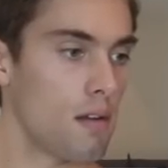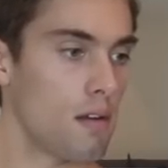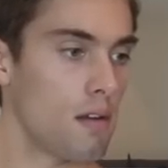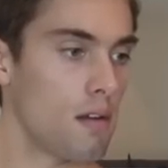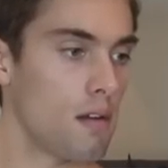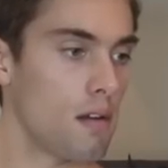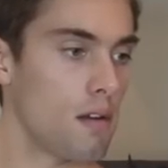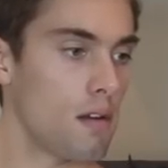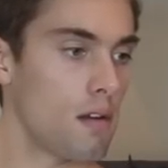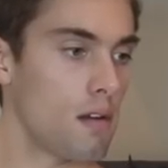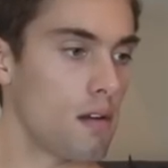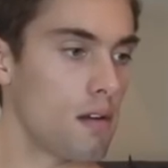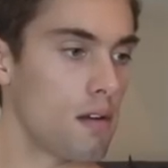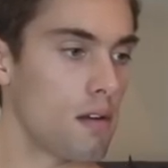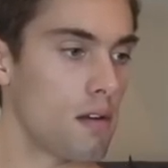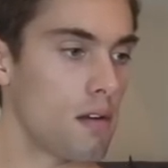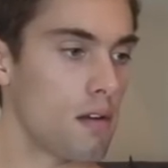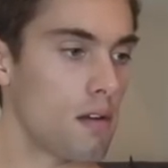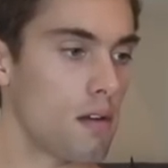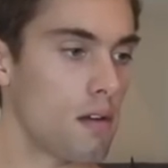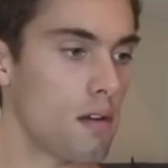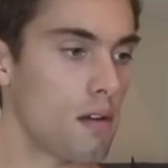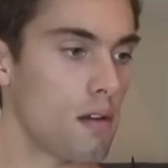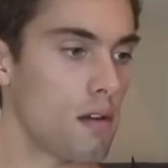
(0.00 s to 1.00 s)

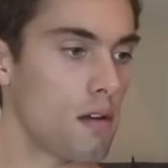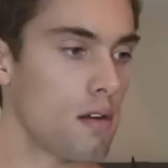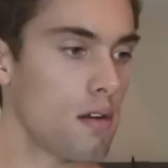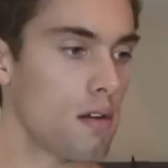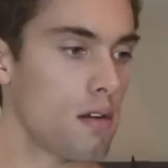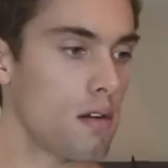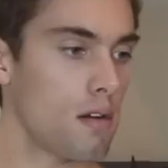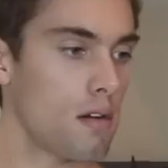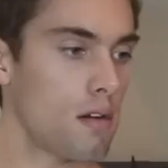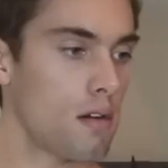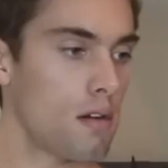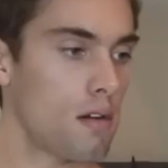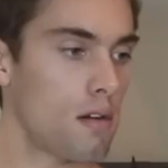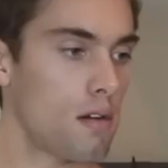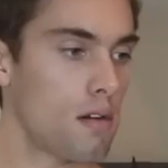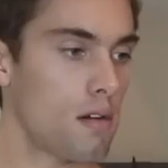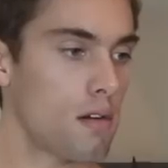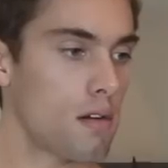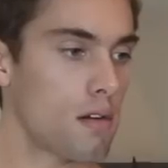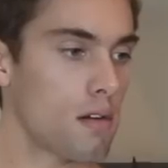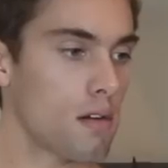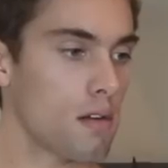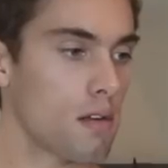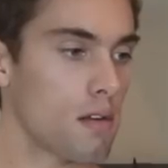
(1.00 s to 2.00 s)

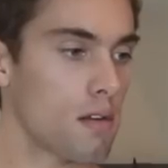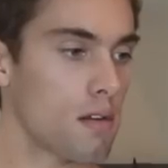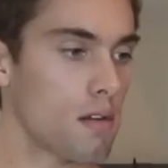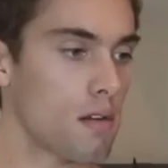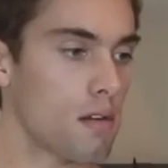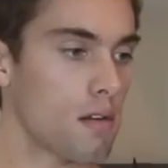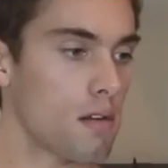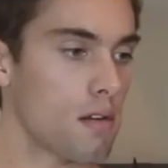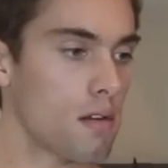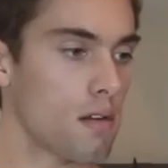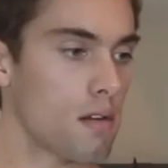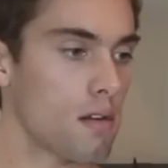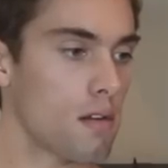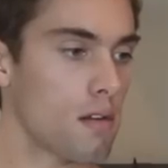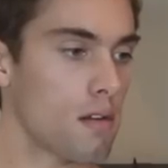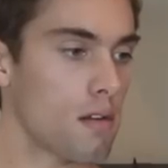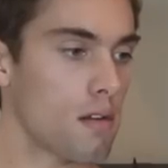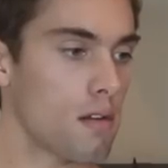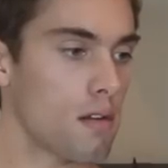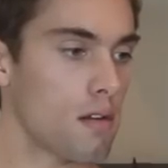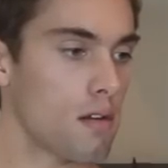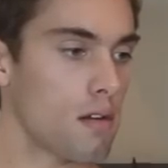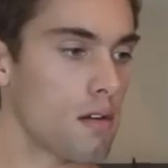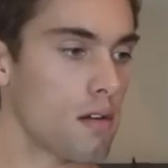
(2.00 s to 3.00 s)

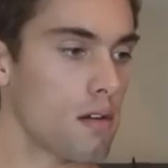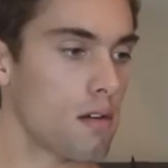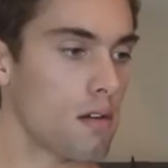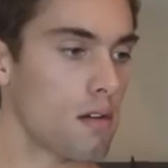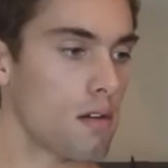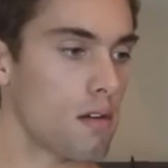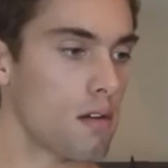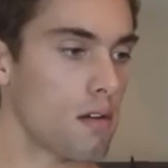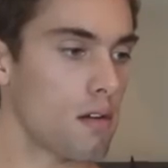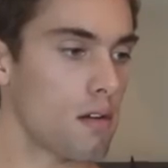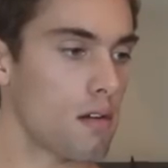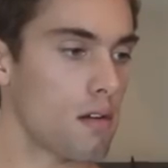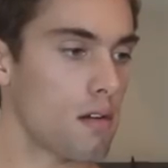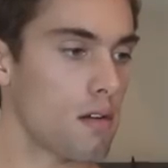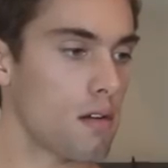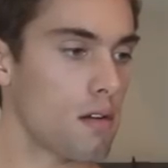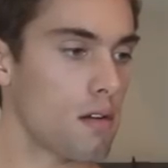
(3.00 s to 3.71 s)
[no speech]